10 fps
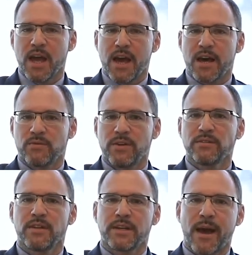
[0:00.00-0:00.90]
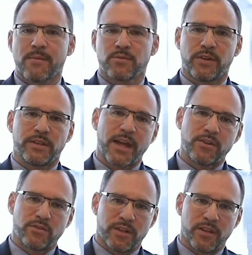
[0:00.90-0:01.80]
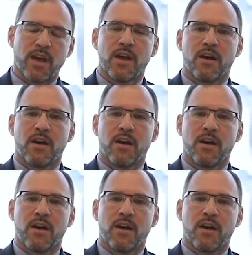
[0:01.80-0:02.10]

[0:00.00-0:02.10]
has recently captured attention